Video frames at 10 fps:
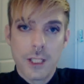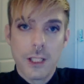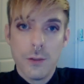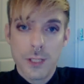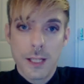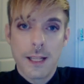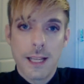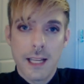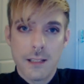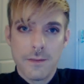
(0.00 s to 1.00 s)
cues that they
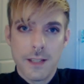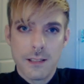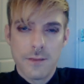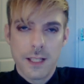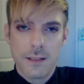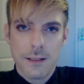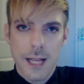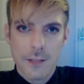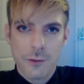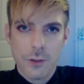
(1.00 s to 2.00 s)
get in a face-to-face
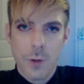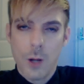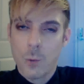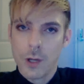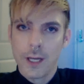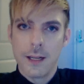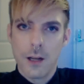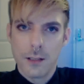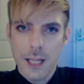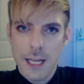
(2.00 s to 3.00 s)
classroom while working
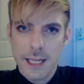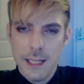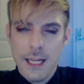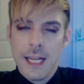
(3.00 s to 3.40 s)
online,